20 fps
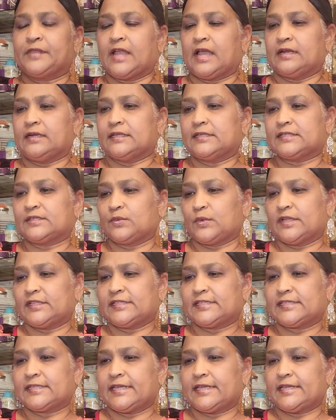And this
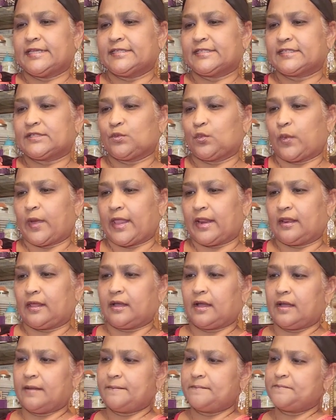one says
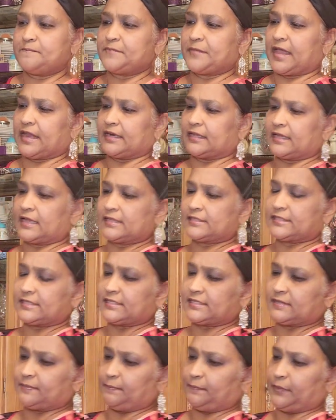welcome. And it has
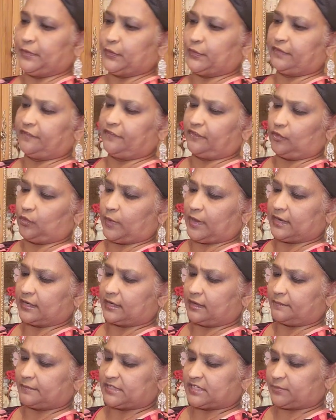this beautiful
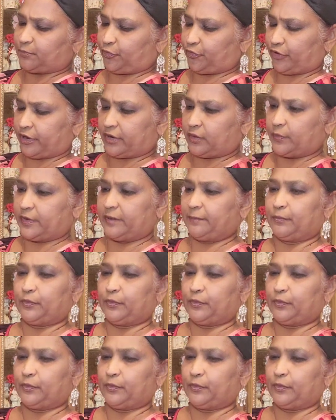welcome spring with the